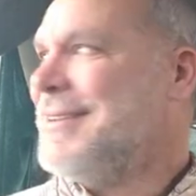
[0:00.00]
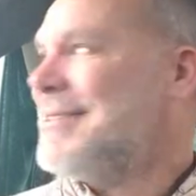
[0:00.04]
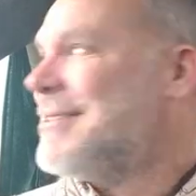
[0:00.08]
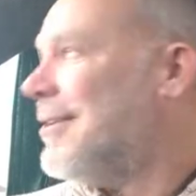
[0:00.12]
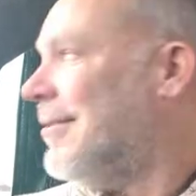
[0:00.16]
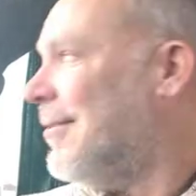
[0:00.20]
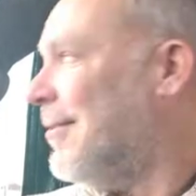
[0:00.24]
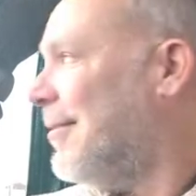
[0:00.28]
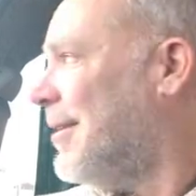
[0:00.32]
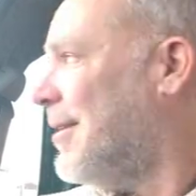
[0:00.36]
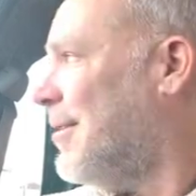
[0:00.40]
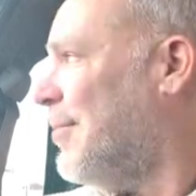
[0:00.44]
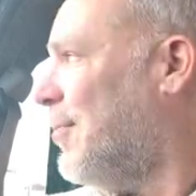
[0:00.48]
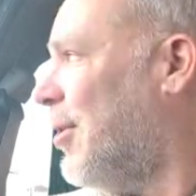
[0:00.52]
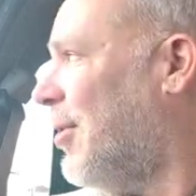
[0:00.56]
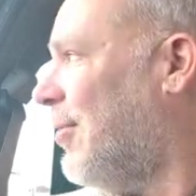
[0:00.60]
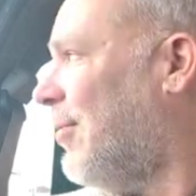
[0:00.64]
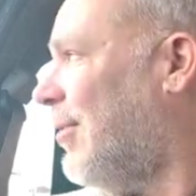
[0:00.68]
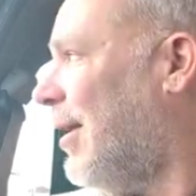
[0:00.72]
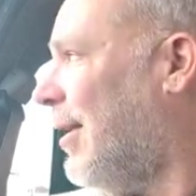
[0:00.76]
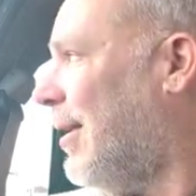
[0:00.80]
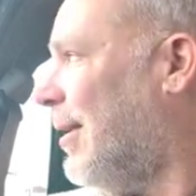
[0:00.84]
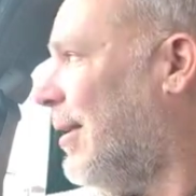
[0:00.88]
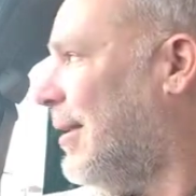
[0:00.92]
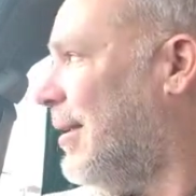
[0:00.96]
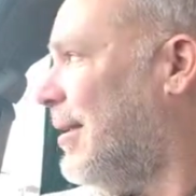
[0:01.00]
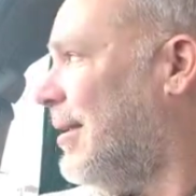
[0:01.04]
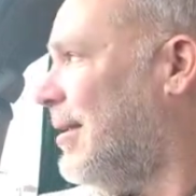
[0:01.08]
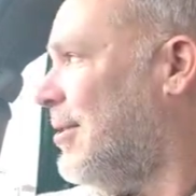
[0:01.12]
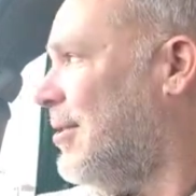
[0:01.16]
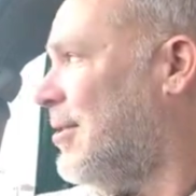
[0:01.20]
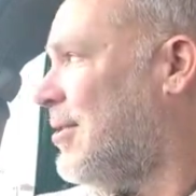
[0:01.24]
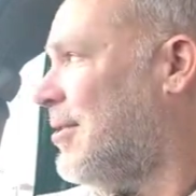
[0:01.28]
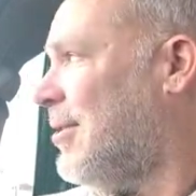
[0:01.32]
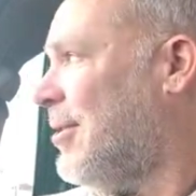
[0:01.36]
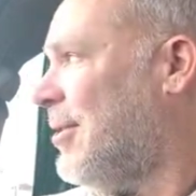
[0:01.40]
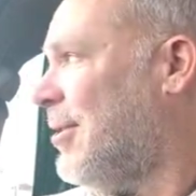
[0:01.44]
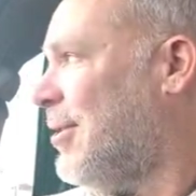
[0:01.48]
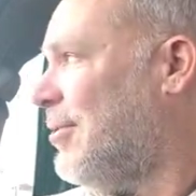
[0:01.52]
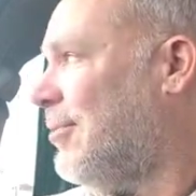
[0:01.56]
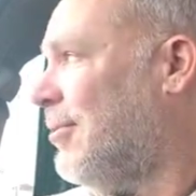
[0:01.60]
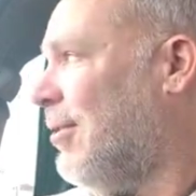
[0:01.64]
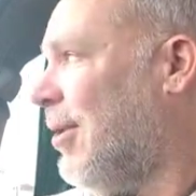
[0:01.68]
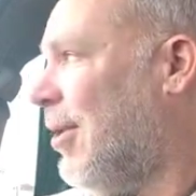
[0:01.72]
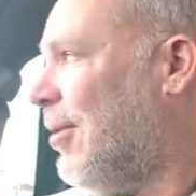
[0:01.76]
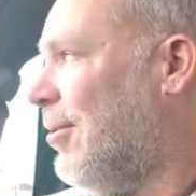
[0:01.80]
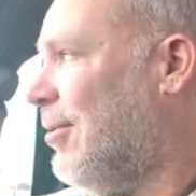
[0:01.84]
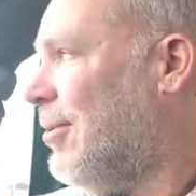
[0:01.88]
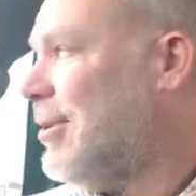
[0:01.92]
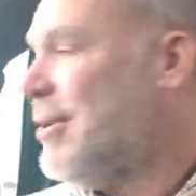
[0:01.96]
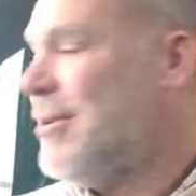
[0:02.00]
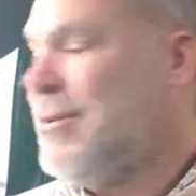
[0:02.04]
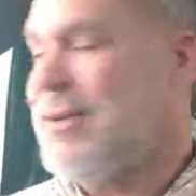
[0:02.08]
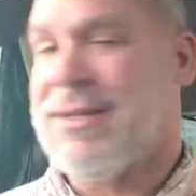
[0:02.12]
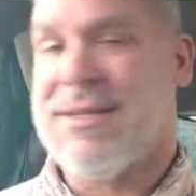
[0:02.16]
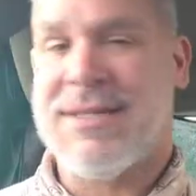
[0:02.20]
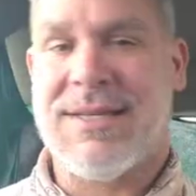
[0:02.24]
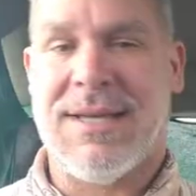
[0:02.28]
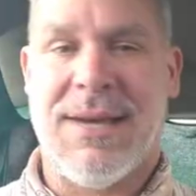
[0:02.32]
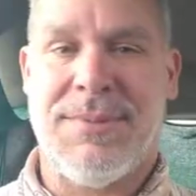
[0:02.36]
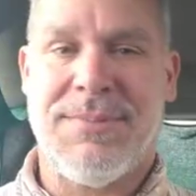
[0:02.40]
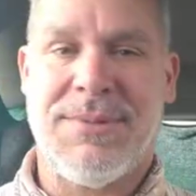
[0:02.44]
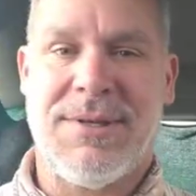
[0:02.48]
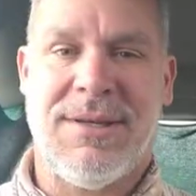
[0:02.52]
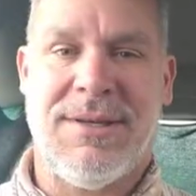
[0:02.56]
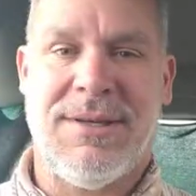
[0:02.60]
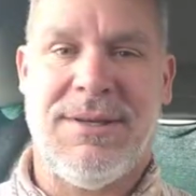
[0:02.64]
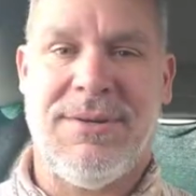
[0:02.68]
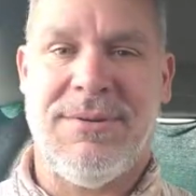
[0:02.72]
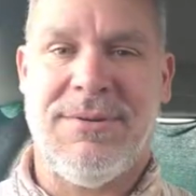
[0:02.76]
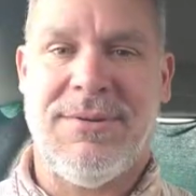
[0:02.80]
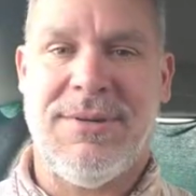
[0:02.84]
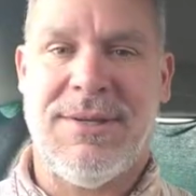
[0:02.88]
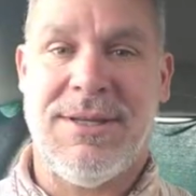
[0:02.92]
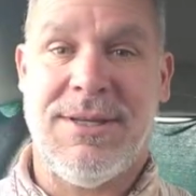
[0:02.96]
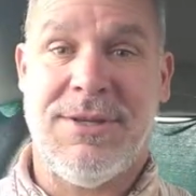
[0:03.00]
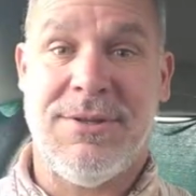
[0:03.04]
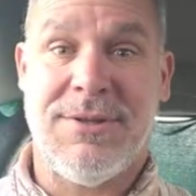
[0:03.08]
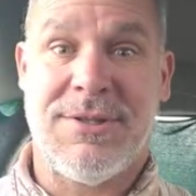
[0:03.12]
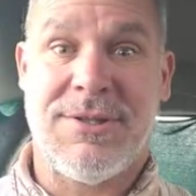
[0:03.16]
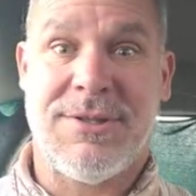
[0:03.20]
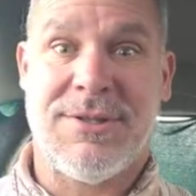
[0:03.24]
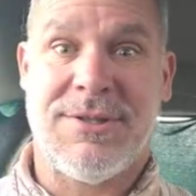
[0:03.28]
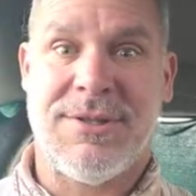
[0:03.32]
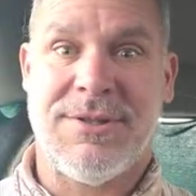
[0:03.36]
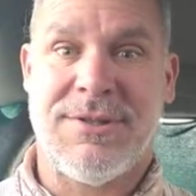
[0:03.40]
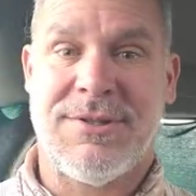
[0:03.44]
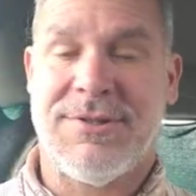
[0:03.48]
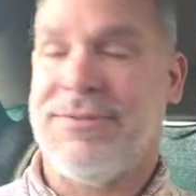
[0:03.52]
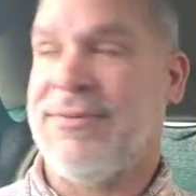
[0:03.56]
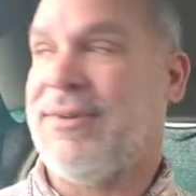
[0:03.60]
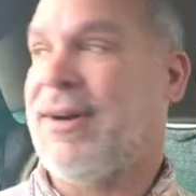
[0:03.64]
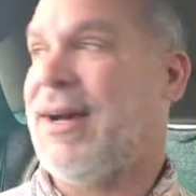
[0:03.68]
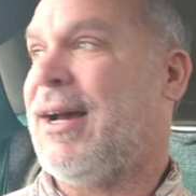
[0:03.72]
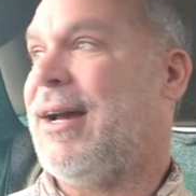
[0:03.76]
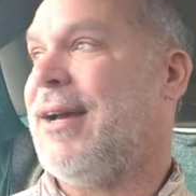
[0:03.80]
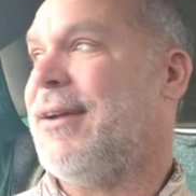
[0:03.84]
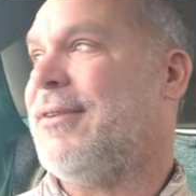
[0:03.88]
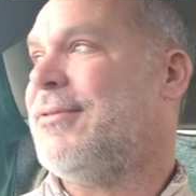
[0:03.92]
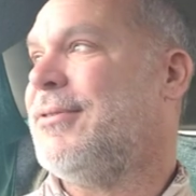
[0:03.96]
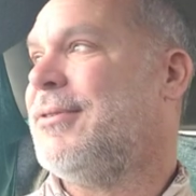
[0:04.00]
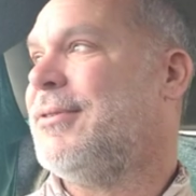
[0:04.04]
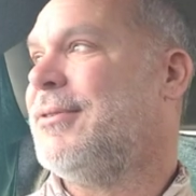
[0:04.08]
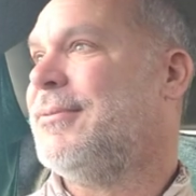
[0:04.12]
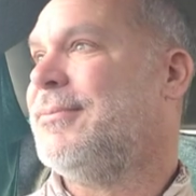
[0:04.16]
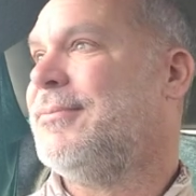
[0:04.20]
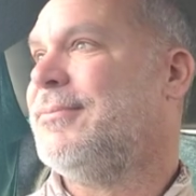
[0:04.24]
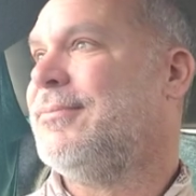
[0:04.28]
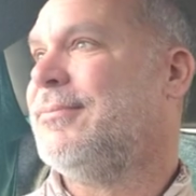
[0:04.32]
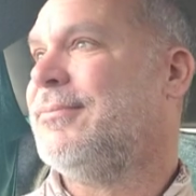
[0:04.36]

So you move on, and you grow, and you accept, and you survive.